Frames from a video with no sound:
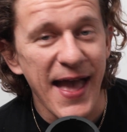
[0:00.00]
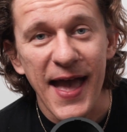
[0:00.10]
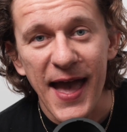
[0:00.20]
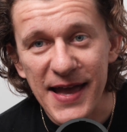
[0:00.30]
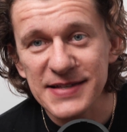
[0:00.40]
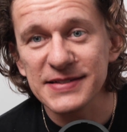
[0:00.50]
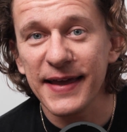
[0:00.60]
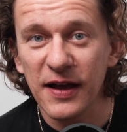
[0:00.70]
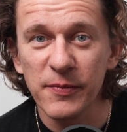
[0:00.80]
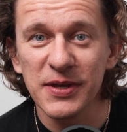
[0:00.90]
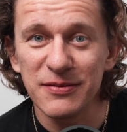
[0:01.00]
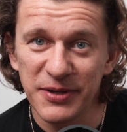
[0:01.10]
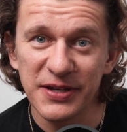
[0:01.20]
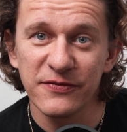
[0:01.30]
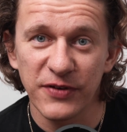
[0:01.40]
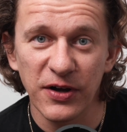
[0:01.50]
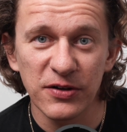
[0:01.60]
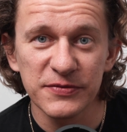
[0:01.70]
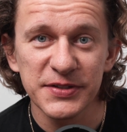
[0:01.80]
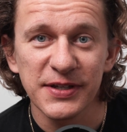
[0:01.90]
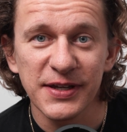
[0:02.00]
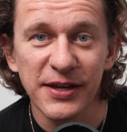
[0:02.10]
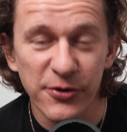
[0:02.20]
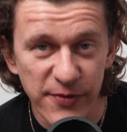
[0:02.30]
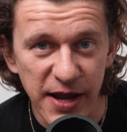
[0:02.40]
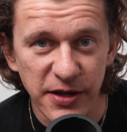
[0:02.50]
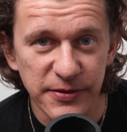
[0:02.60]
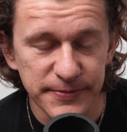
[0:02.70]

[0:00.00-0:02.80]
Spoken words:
Has the helmet been involved in a wreck?